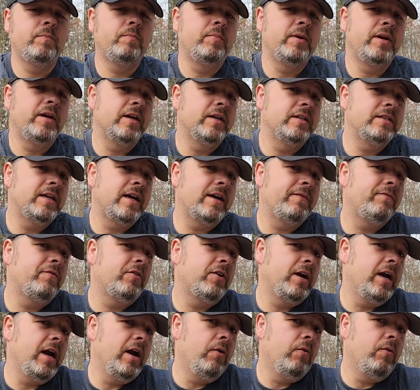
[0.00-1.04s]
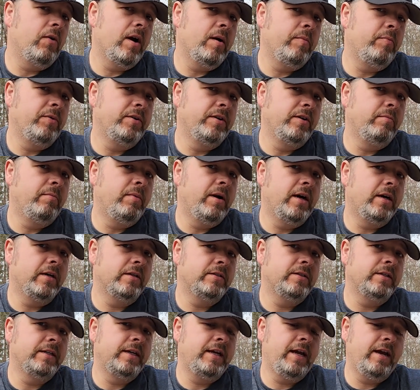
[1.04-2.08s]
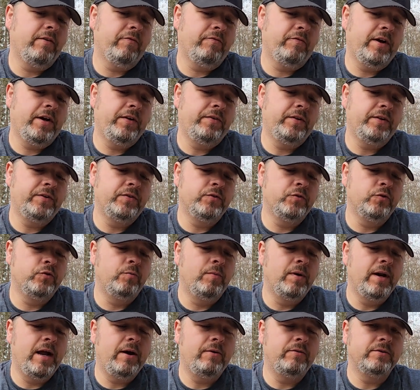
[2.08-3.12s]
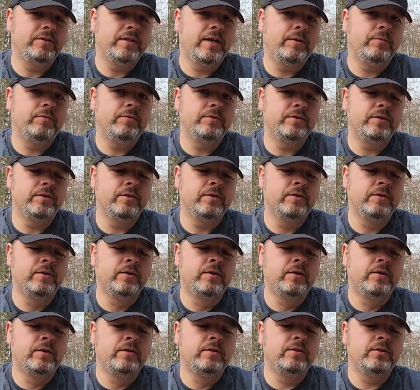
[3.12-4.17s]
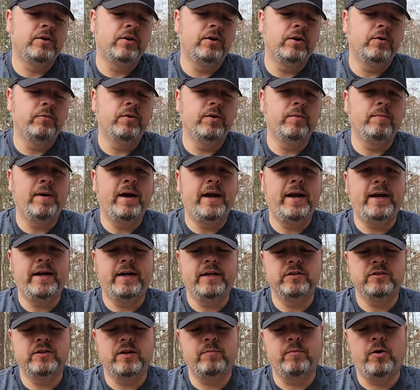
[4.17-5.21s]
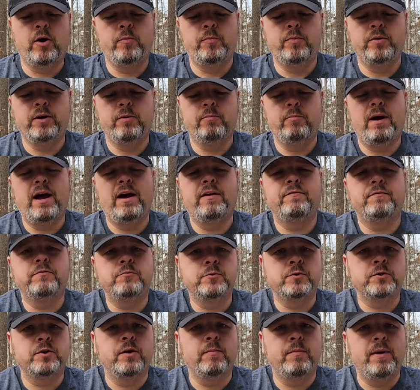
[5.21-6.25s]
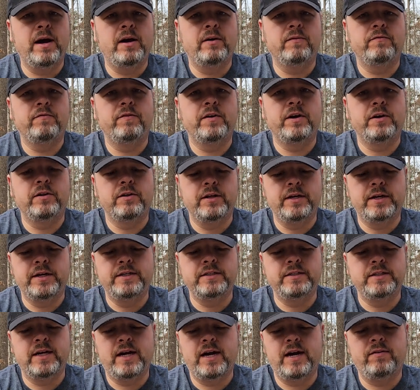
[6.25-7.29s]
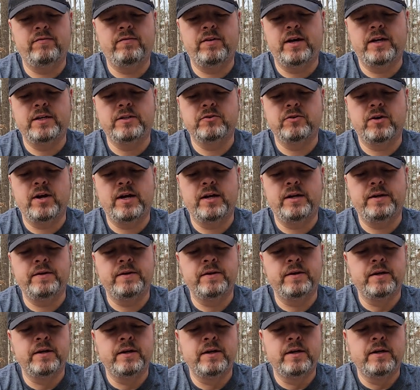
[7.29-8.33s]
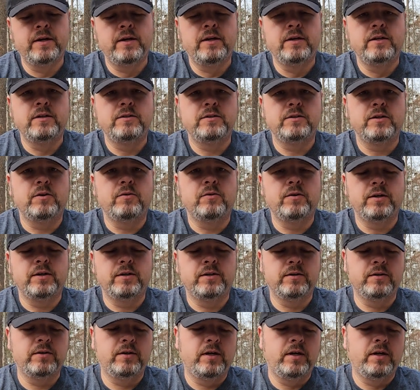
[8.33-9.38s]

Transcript: because I forgot where I put the box and can't find the tool, but I was able to turn it with my hand. So I'm hoping the baffles come out fairly easy. I have not tried it. So